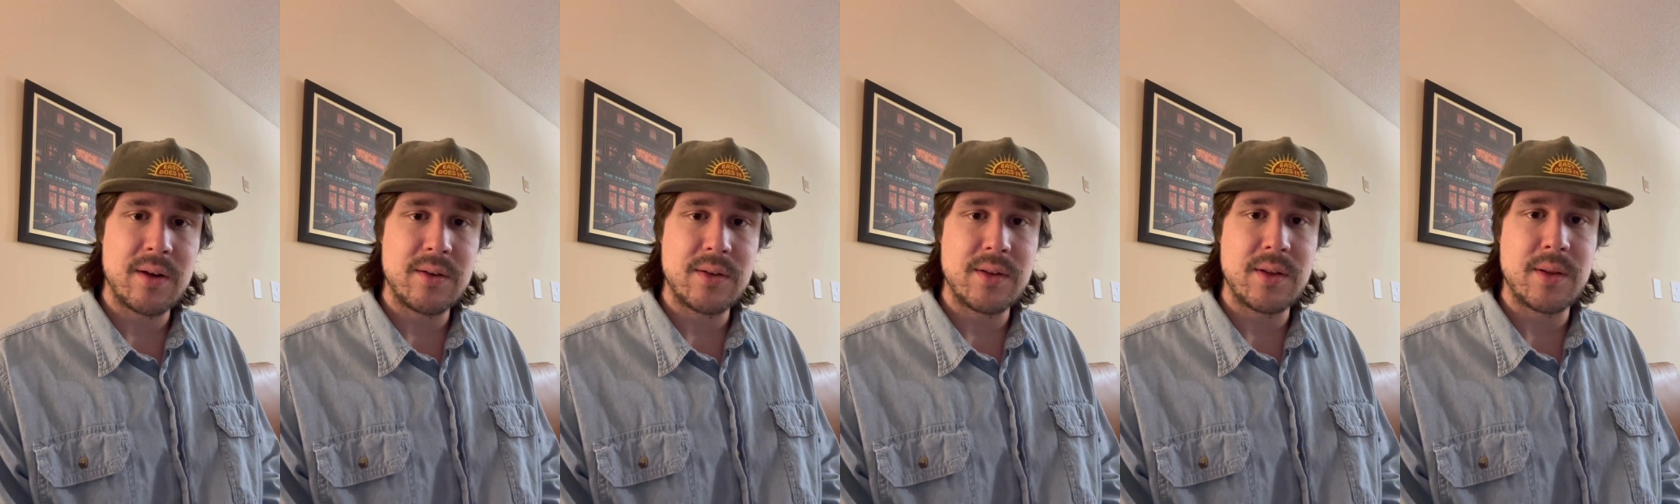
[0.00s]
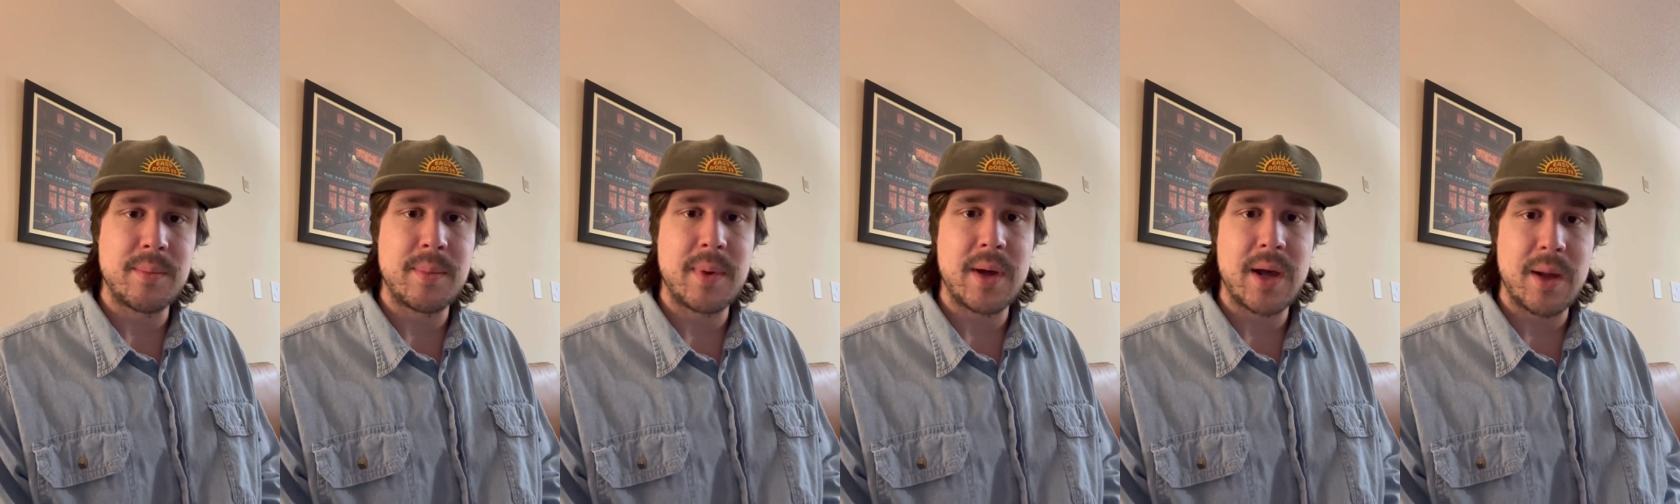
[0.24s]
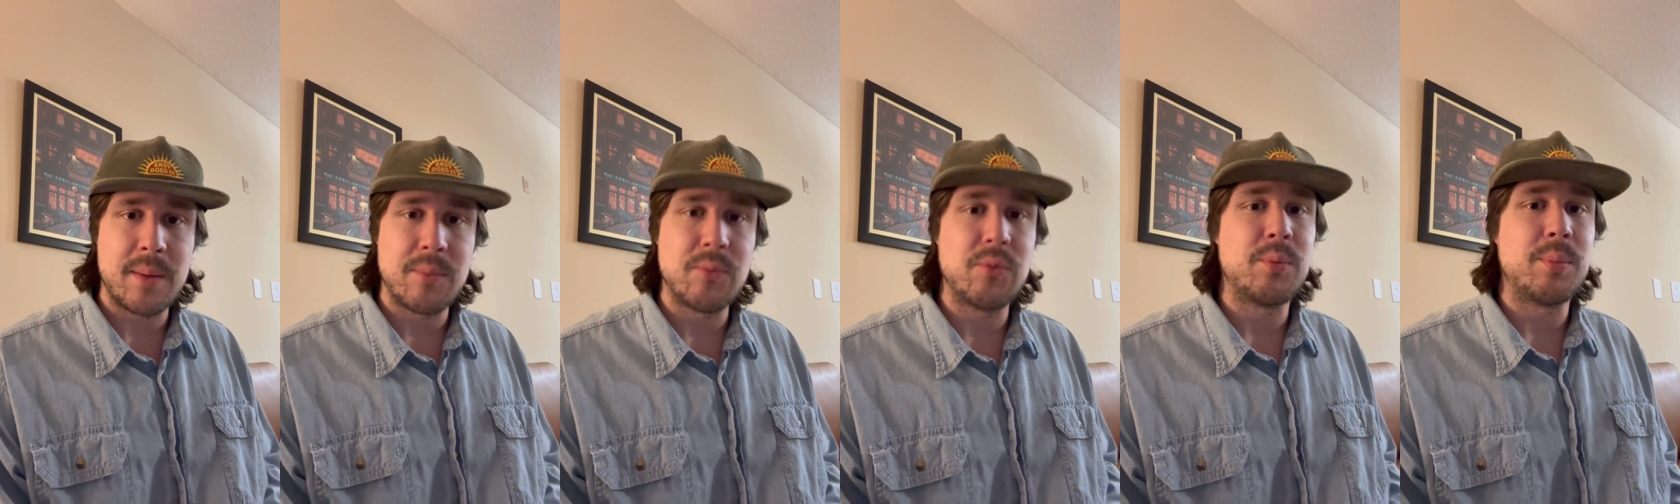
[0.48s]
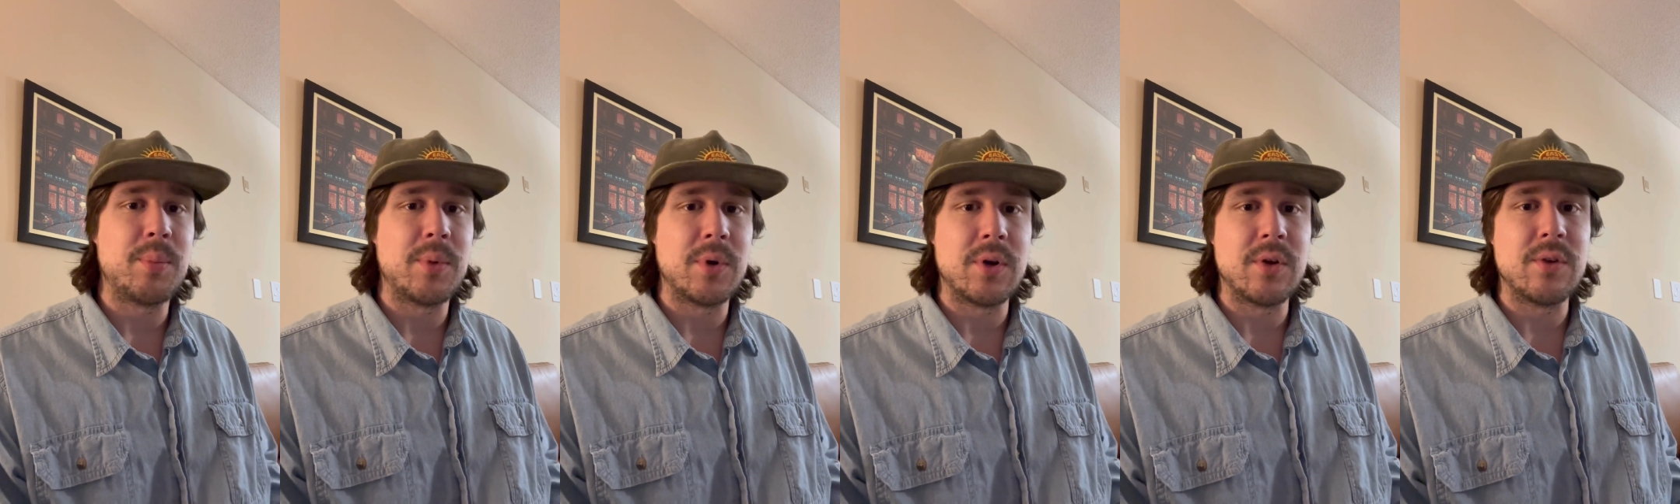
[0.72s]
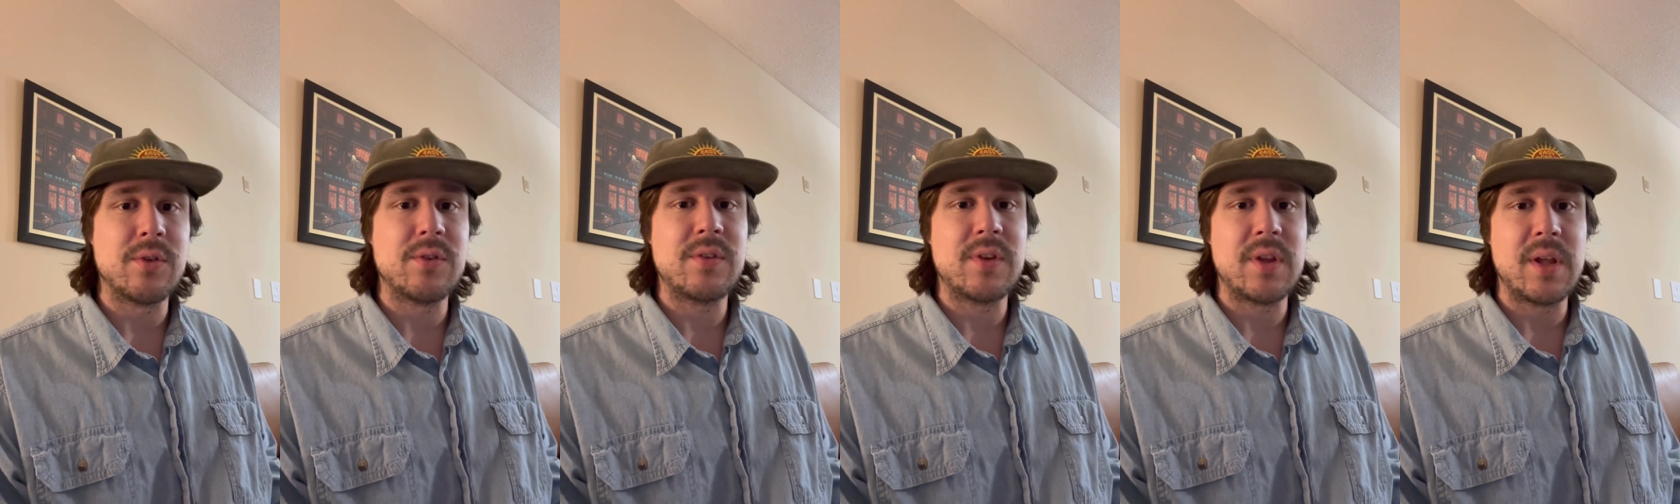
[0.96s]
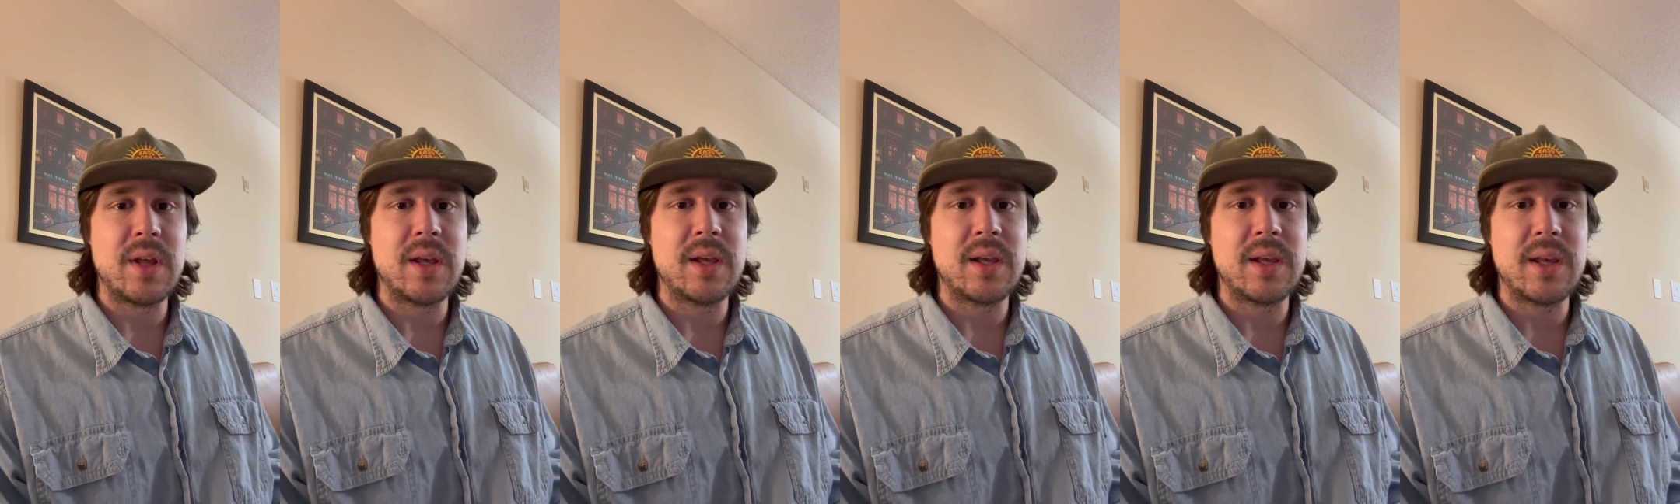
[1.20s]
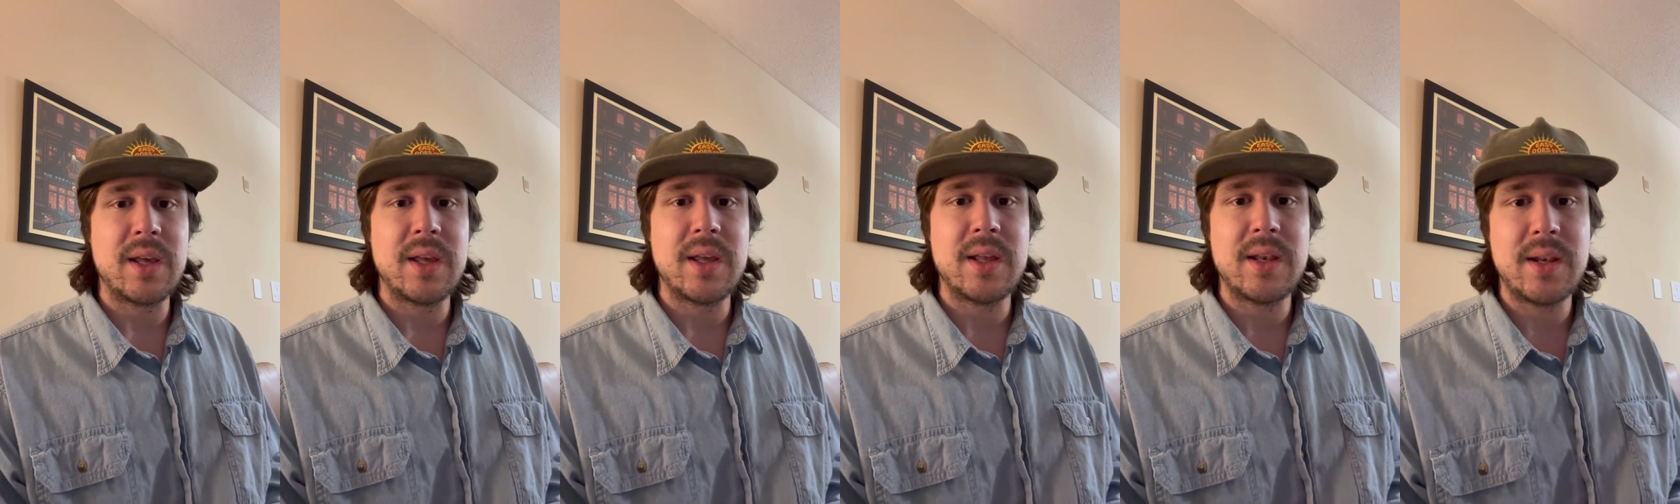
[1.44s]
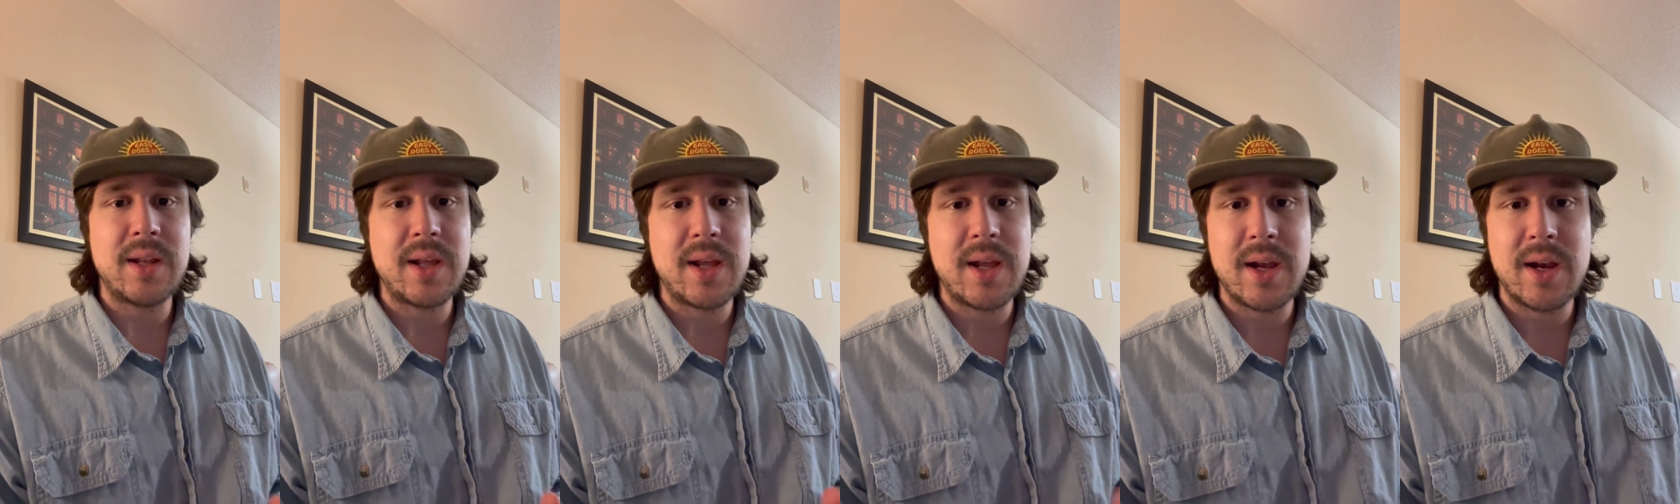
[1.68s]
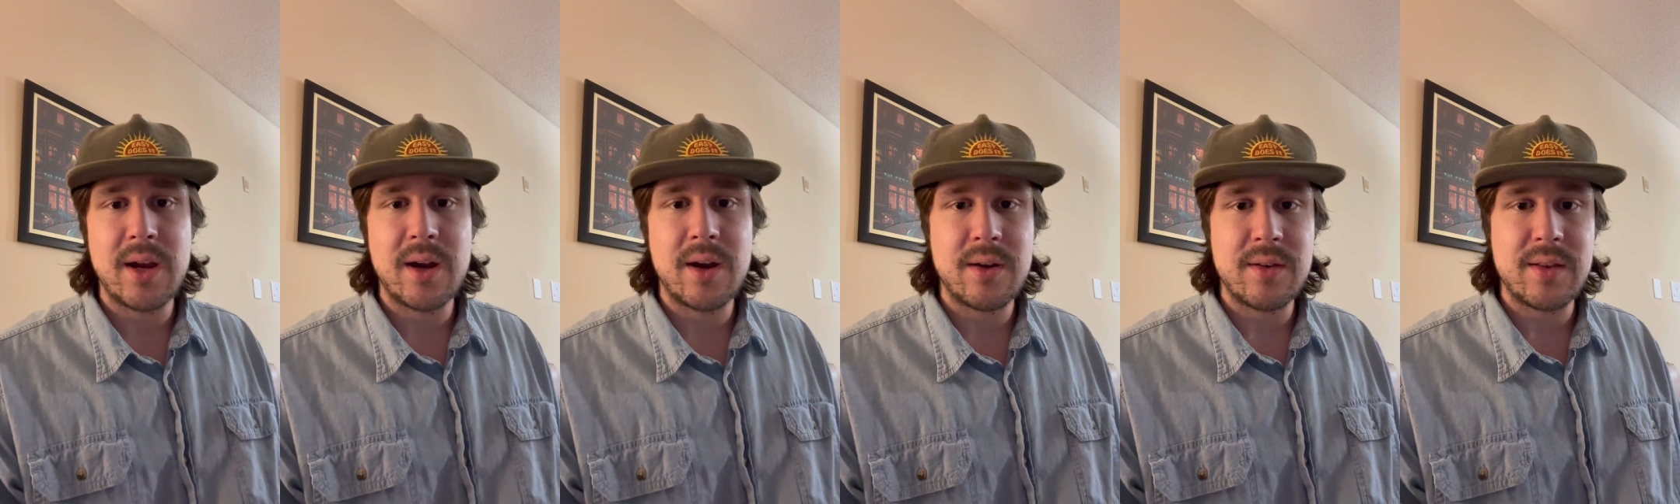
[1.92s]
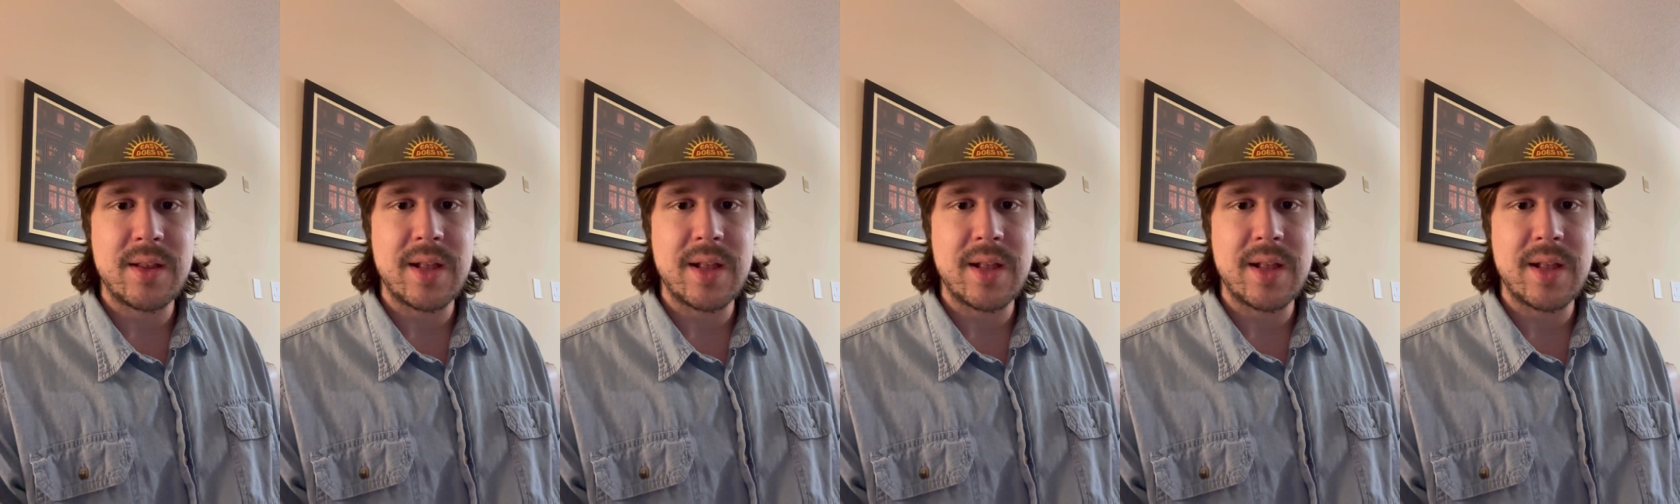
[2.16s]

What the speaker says: the bombs bursting in air.